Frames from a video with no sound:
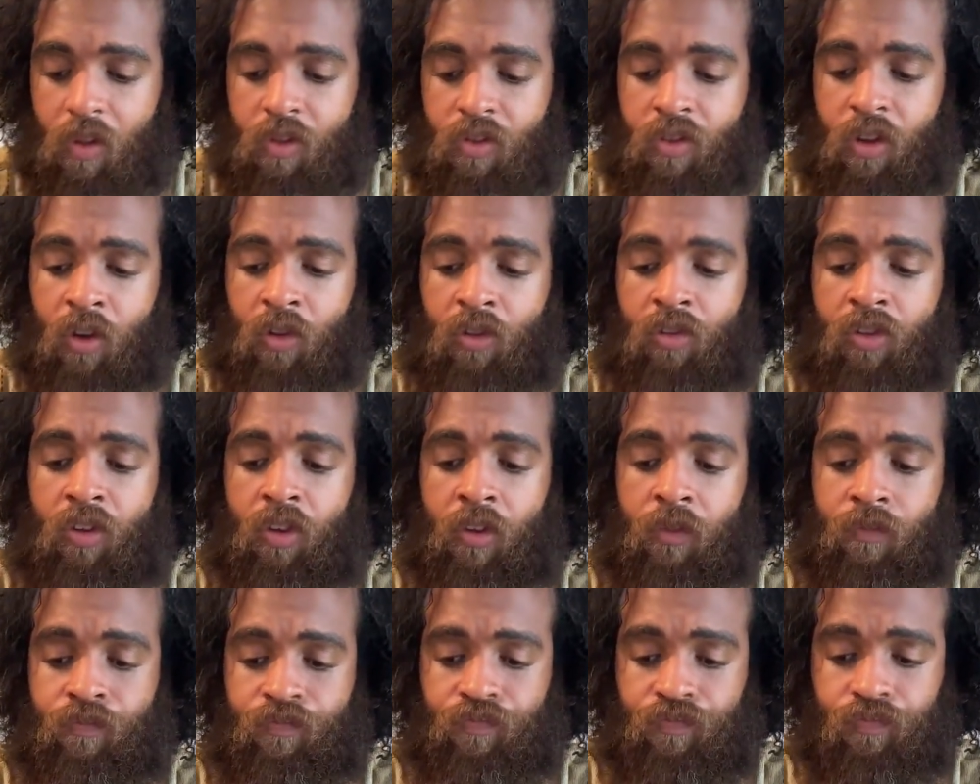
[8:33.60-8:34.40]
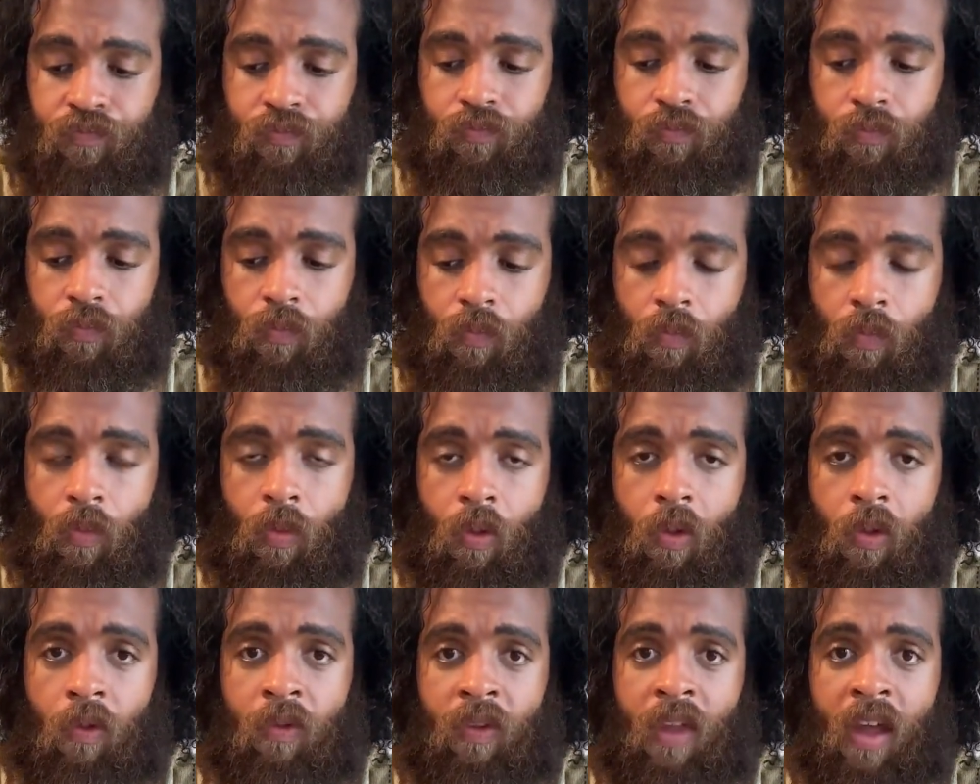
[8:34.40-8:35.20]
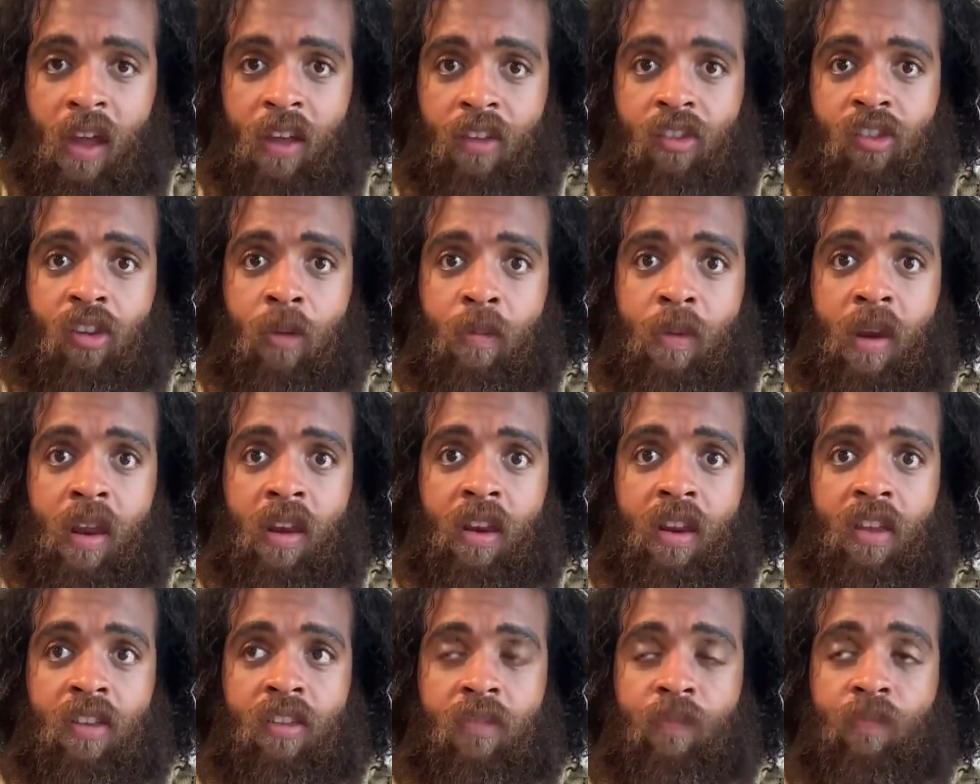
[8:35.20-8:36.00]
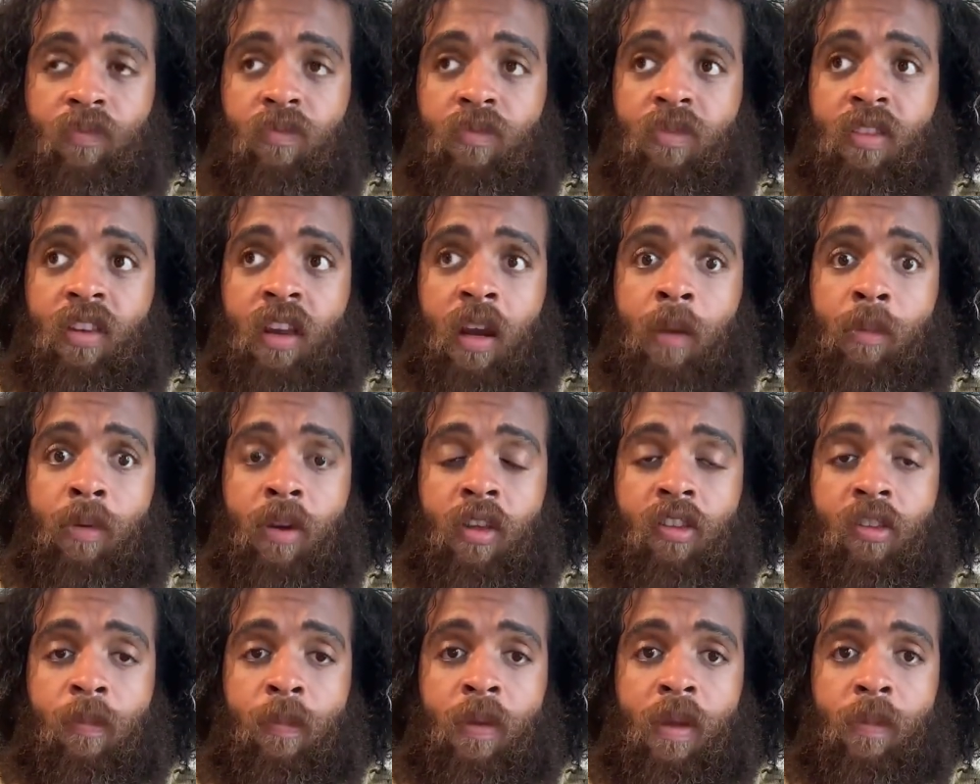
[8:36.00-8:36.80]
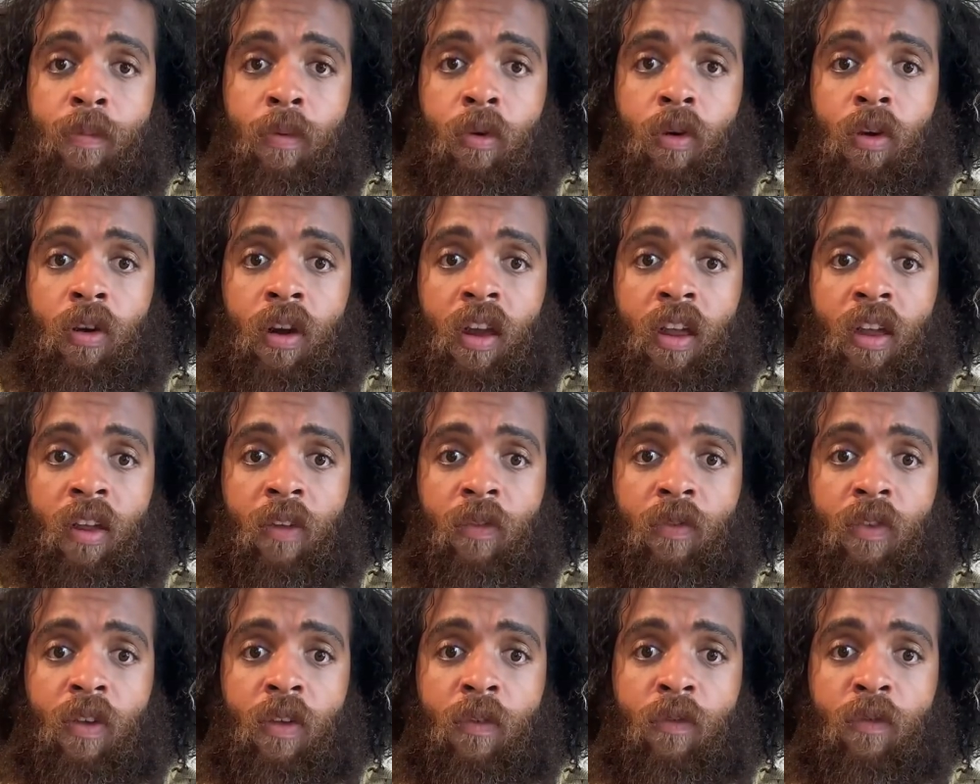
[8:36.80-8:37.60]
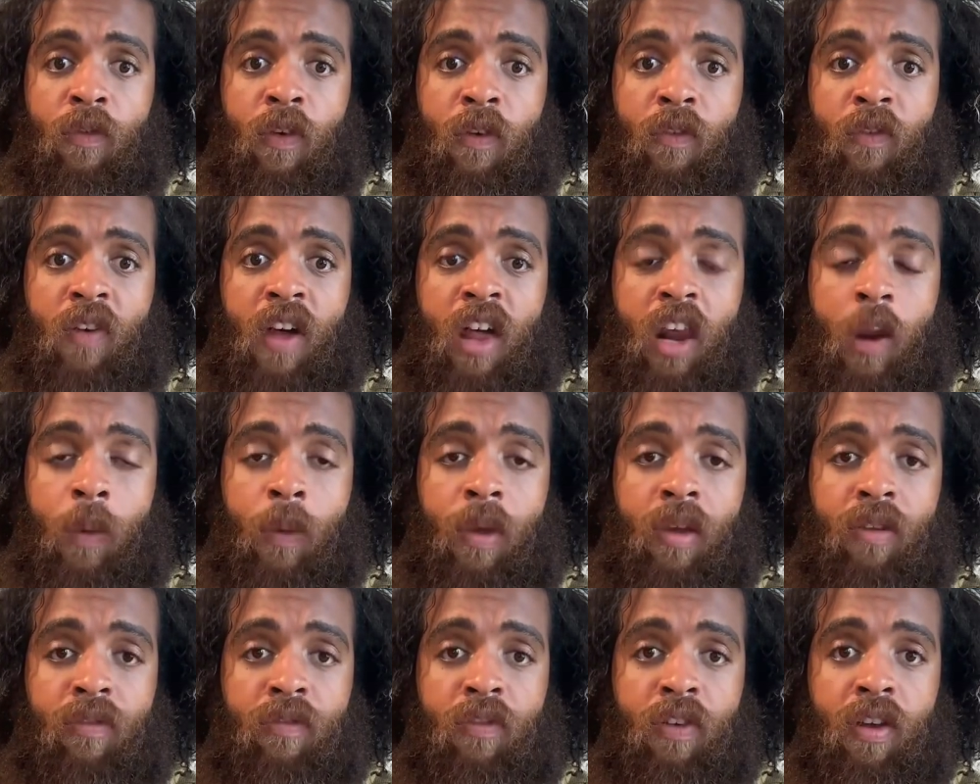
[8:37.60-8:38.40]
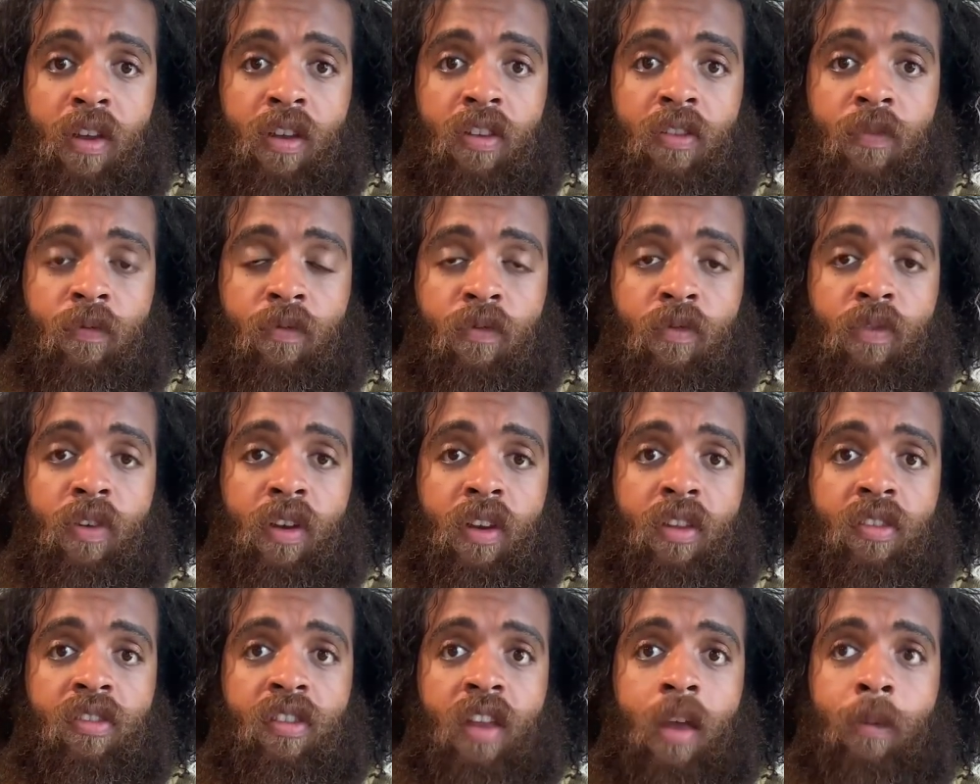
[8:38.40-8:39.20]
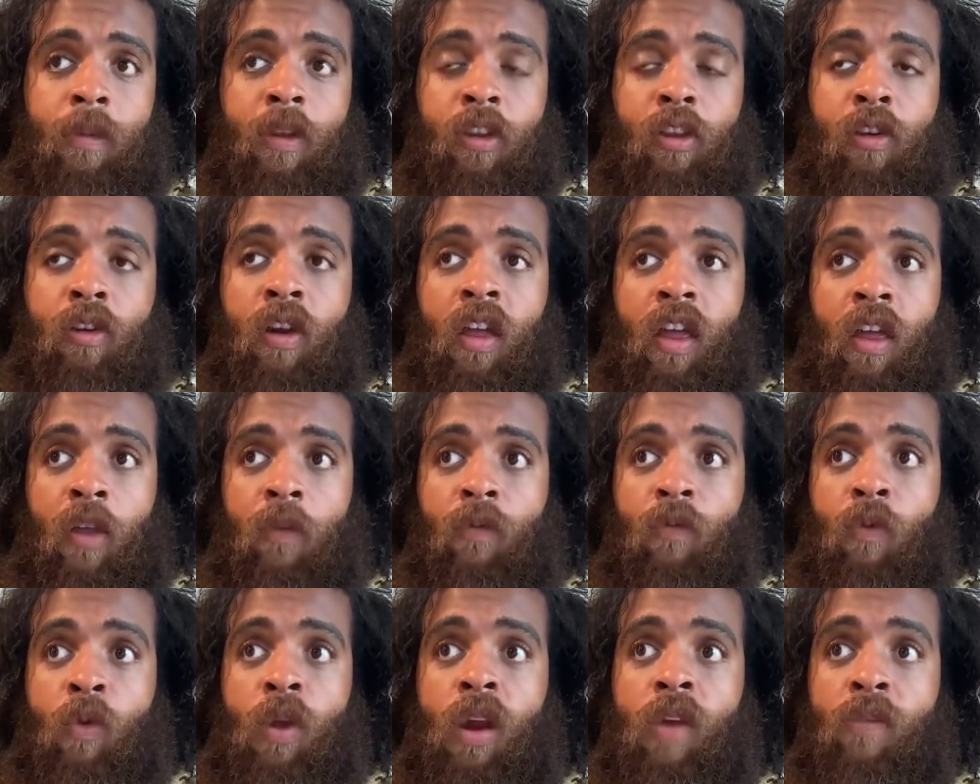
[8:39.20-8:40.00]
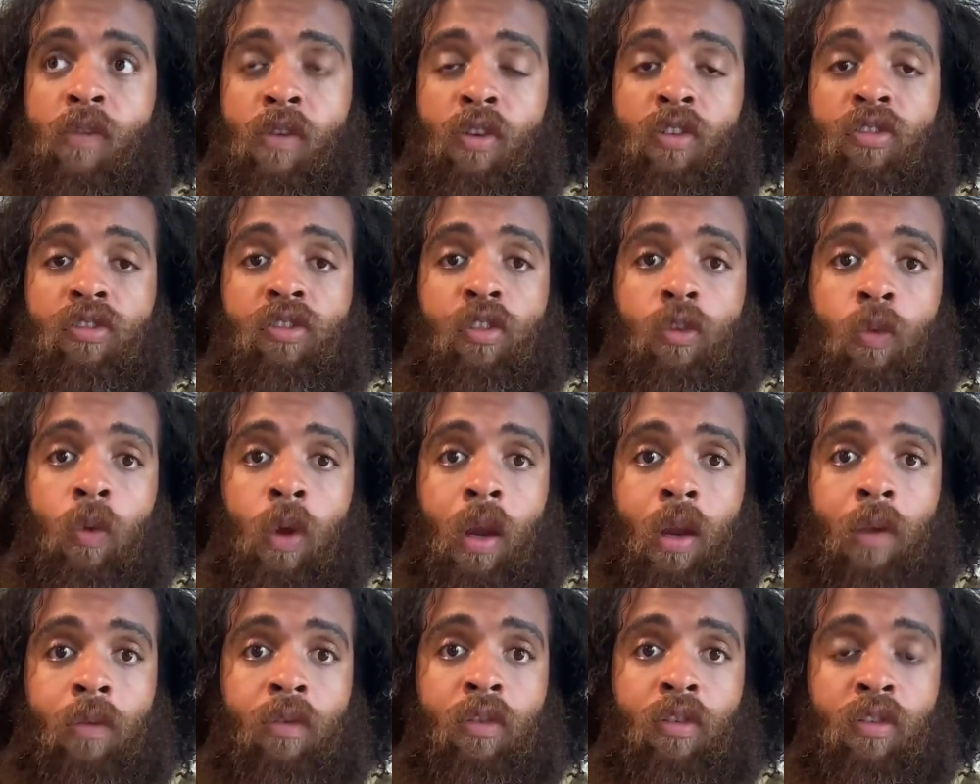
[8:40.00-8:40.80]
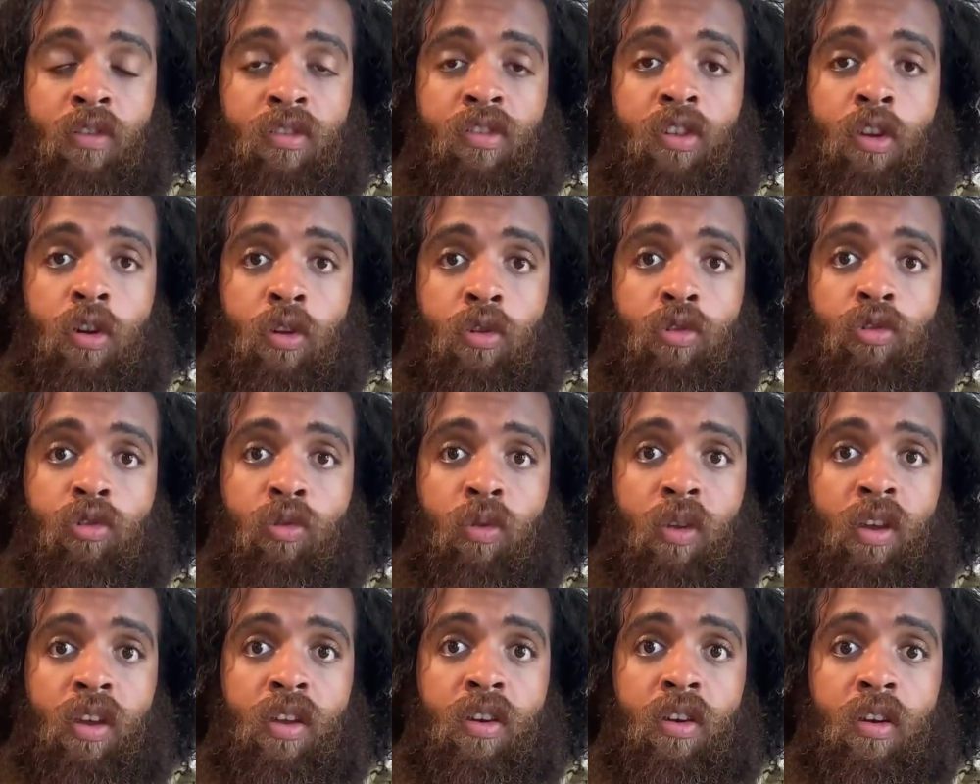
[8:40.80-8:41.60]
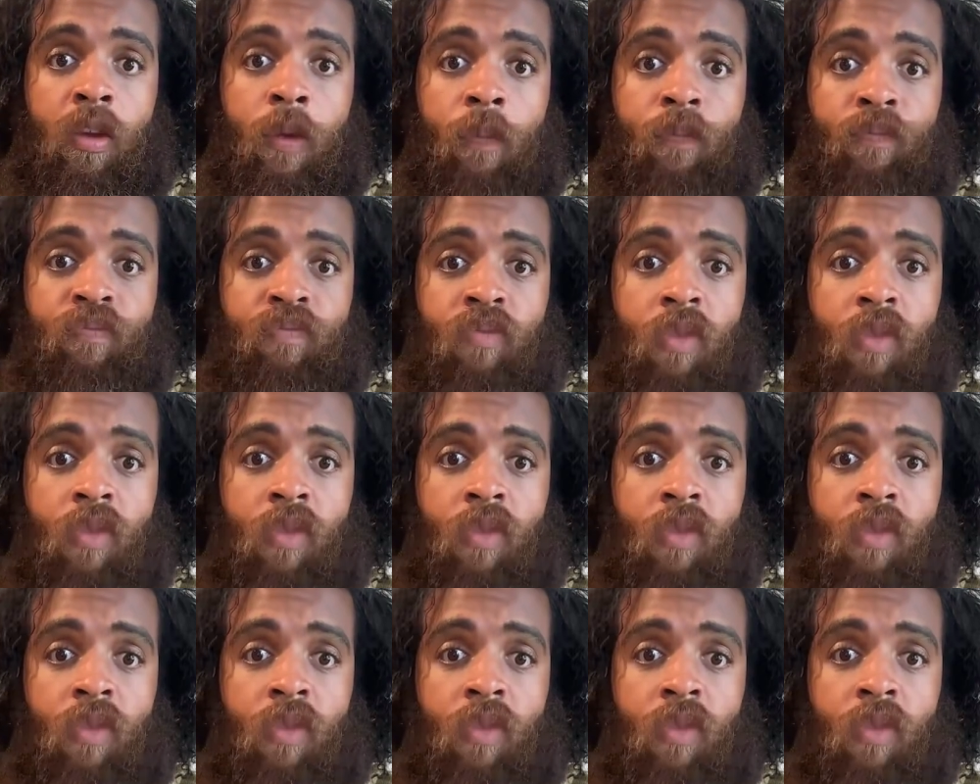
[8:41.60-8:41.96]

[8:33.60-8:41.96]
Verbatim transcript: shows you that so many of these celebrities and people are like following foot foot and like they're like whatever is whatever is the new trend.